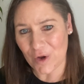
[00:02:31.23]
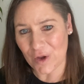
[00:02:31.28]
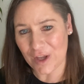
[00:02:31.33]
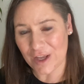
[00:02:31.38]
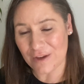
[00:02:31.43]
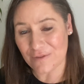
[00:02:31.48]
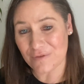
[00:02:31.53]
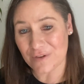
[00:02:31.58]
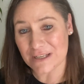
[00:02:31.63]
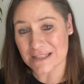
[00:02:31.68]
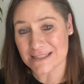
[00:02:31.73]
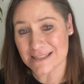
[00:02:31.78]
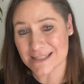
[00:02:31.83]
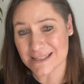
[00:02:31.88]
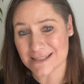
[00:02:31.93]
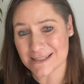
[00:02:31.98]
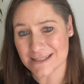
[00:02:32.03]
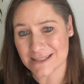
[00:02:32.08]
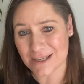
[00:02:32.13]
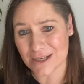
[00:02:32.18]
if his
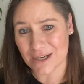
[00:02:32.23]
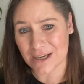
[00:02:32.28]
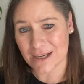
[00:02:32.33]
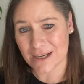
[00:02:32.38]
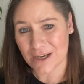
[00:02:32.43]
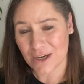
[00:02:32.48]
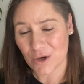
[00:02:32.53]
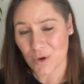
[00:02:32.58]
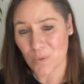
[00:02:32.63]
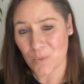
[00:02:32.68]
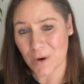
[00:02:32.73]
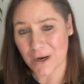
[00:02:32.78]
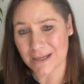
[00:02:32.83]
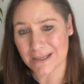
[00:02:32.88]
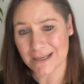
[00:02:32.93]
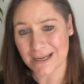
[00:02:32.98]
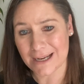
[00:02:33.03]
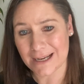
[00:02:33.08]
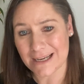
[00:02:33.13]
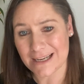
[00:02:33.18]
sister one
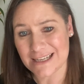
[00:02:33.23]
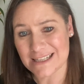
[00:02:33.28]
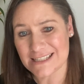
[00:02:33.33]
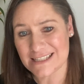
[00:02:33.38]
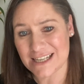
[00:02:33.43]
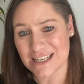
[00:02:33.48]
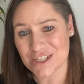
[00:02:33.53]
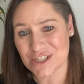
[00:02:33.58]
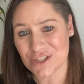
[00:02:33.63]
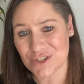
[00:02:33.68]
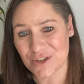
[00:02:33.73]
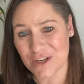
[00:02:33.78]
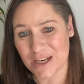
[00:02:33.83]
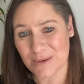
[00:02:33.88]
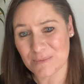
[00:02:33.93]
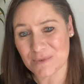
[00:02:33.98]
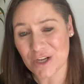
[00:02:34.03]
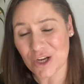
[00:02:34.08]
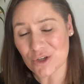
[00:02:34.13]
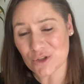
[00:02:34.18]
day says to
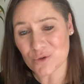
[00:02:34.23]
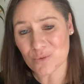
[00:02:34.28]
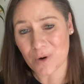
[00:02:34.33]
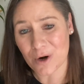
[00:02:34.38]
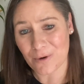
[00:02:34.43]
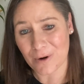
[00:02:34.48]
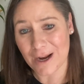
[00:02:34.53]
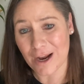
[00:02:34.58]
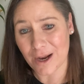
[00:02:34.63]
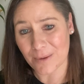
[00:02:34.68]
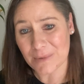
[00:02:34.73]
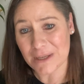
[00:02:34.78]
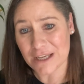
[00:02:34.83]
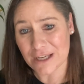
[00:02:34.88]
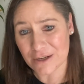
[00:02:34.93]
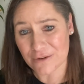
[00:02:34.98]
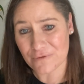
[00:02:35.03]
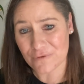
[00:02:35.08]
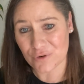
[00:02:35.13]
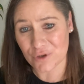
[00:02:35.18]
him, "Don't worry, I'm
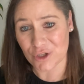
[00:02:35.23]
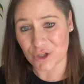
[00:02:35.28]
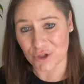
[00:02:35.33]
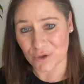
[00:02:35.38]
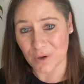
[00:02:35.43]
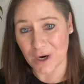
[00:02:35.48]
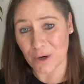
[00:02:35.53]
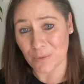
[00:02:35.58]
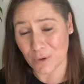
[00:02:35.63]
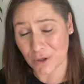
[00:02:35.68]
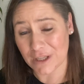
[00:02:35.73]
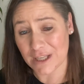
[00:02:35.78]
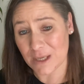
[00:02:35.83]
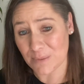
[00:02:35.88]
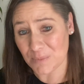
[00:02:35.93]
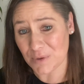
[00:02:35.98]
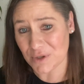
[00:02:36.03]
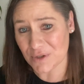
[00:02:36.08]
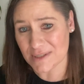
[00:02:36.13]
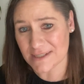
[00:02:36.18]
here for you, I will
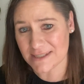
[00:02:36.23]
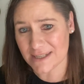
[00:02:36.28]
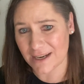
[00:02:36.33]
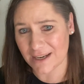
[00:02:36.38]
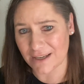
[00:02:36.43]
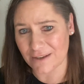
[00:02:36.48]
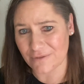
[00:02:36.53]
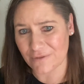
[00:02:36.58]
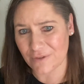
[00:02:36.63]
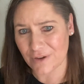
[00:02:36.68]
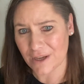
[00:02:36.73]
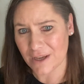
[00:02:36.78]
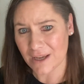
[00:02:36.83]
keep you safe."